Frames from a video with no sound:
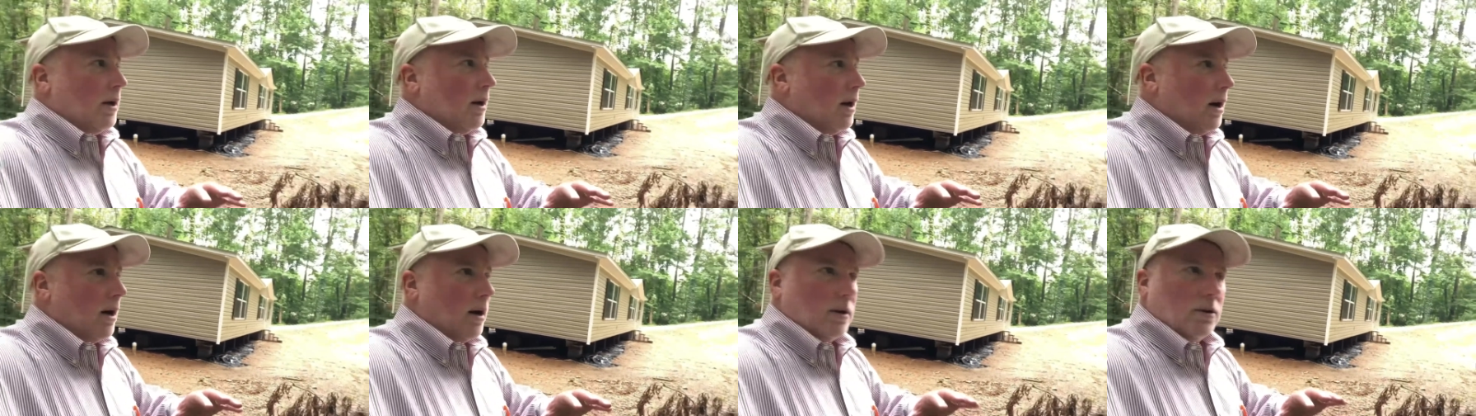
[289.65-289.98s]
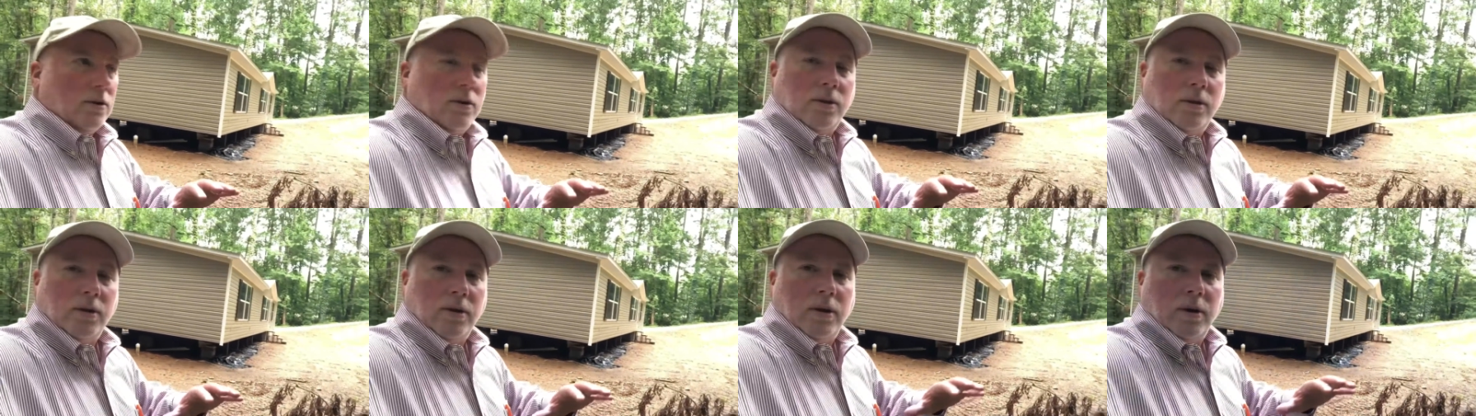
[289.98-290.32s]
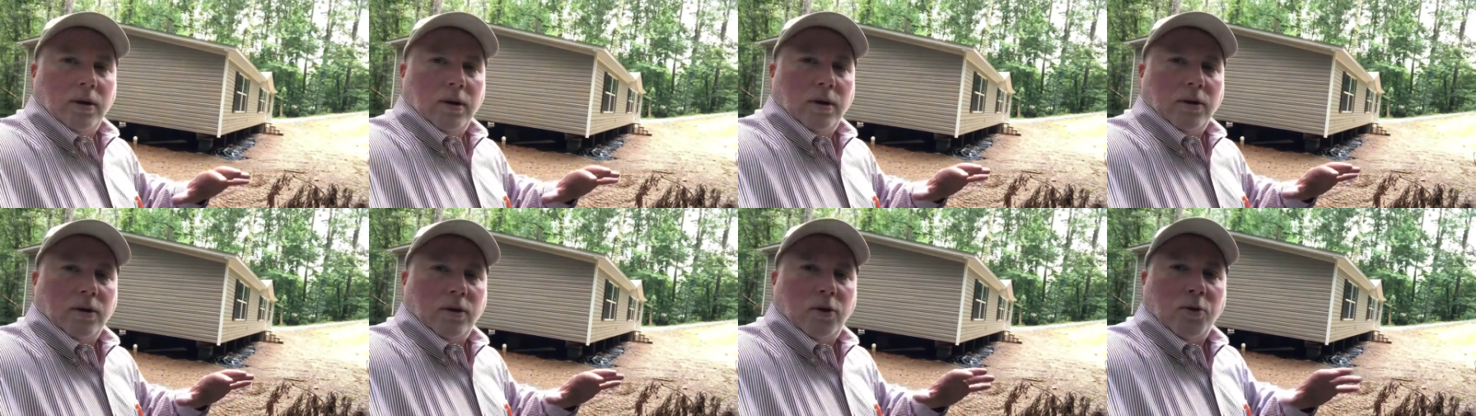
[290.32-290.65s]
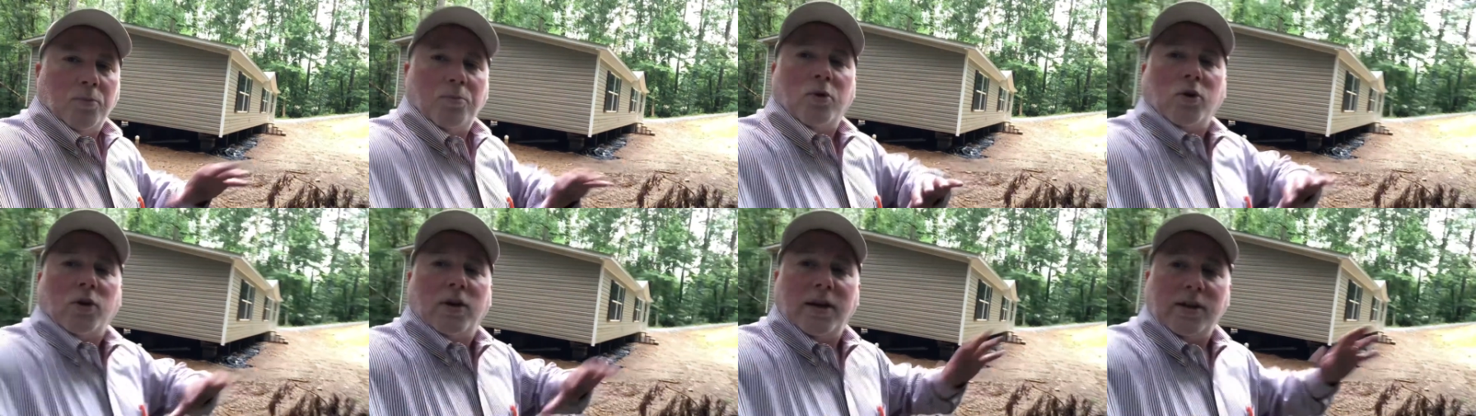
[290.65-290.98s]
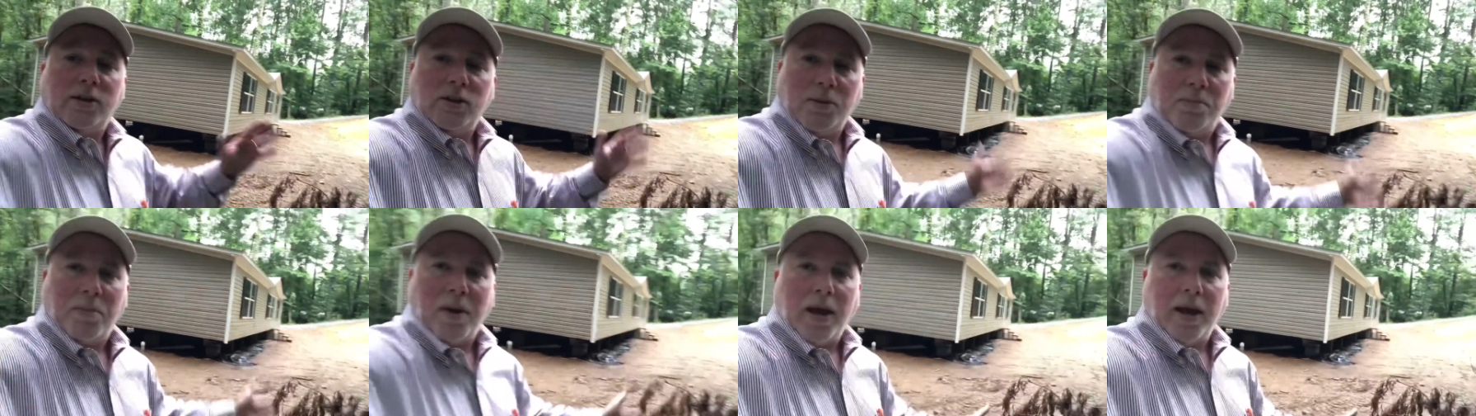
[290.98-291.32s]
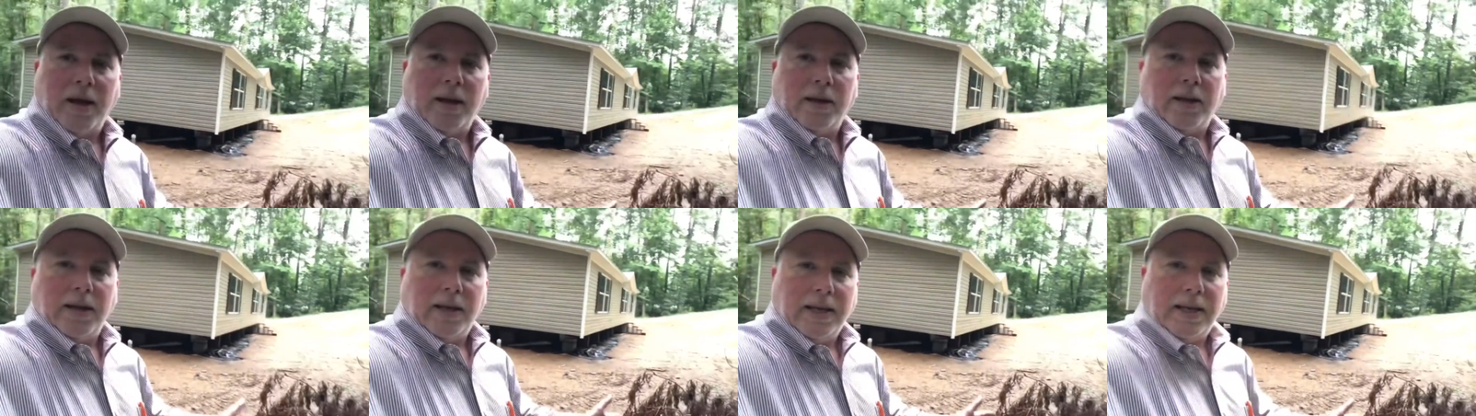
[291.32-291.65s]
uh, to
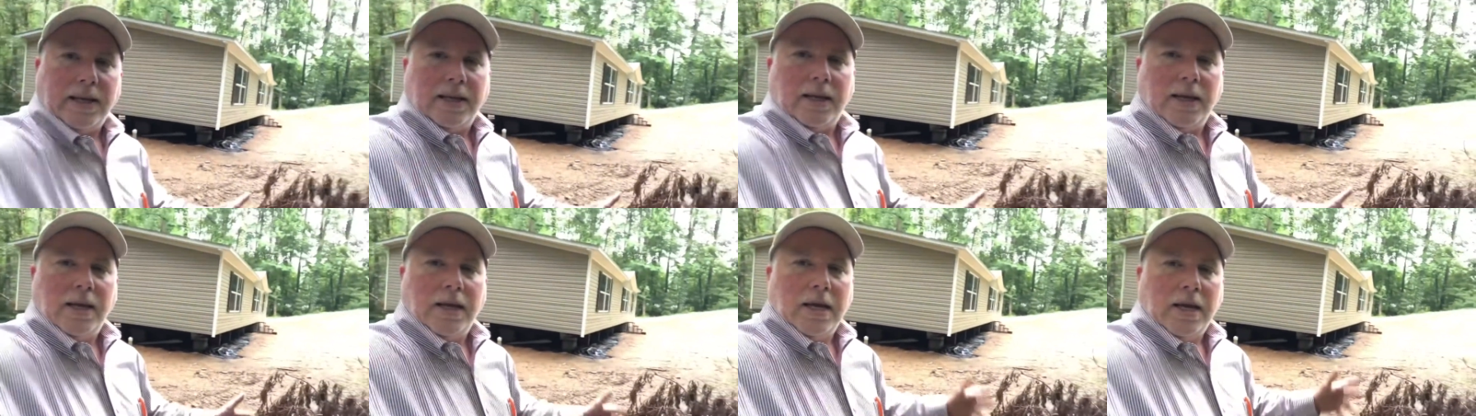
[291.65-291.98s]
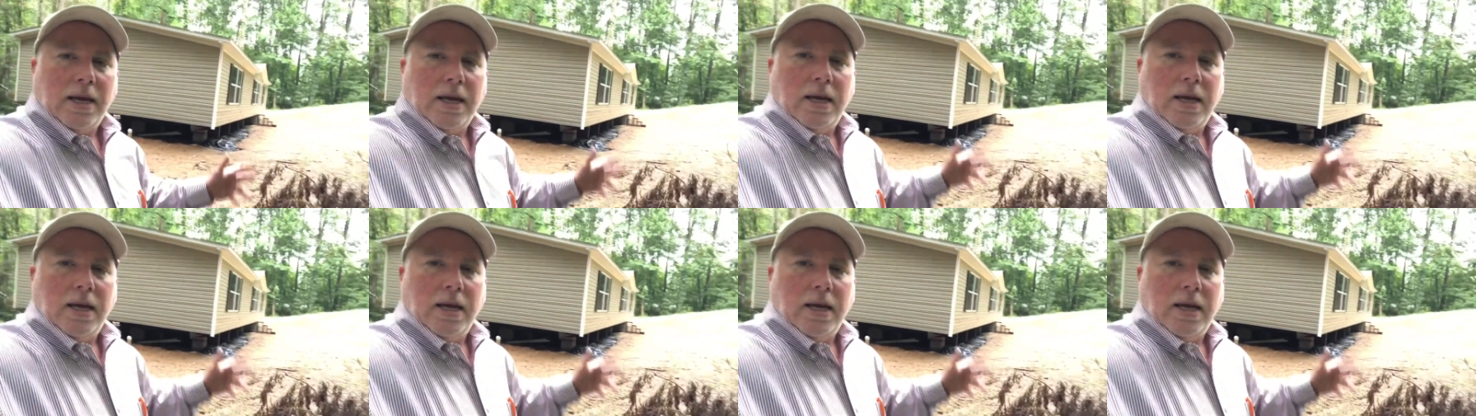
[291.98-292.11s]
participate in